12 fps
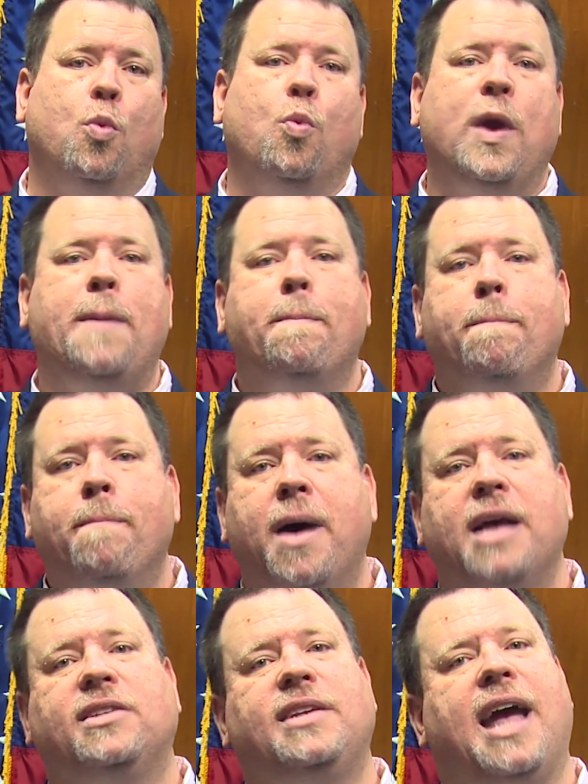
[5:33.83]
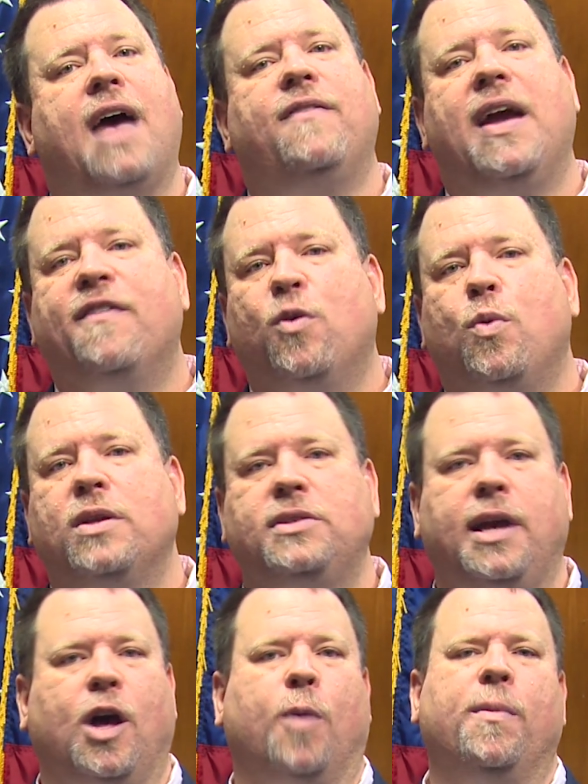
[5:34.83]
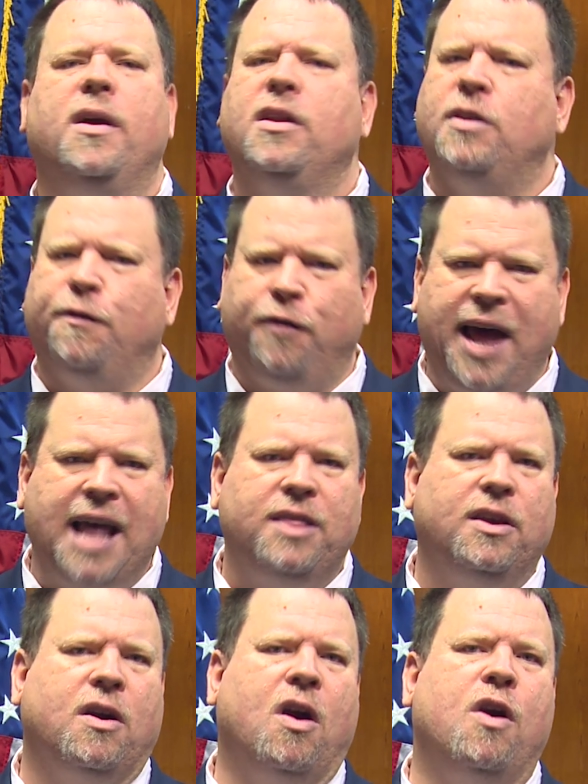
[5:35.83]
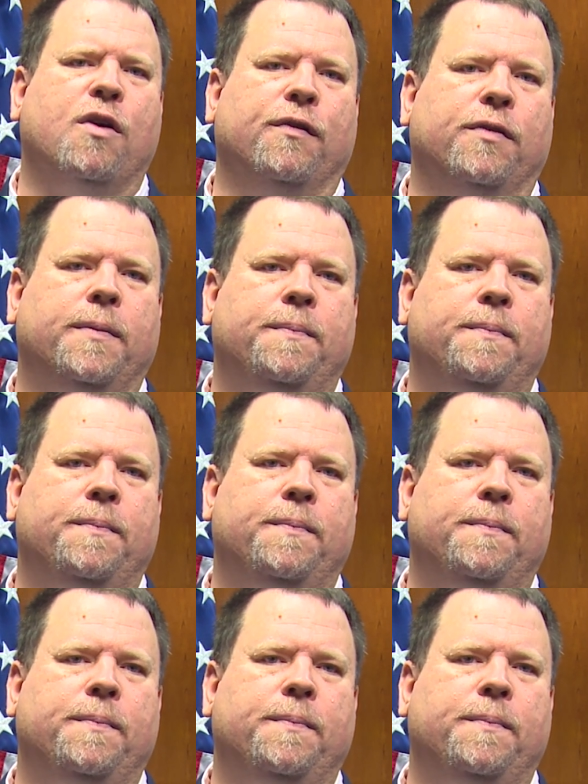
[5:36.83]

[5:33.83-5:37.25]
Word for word: We must have everyone's help to flatten the curve.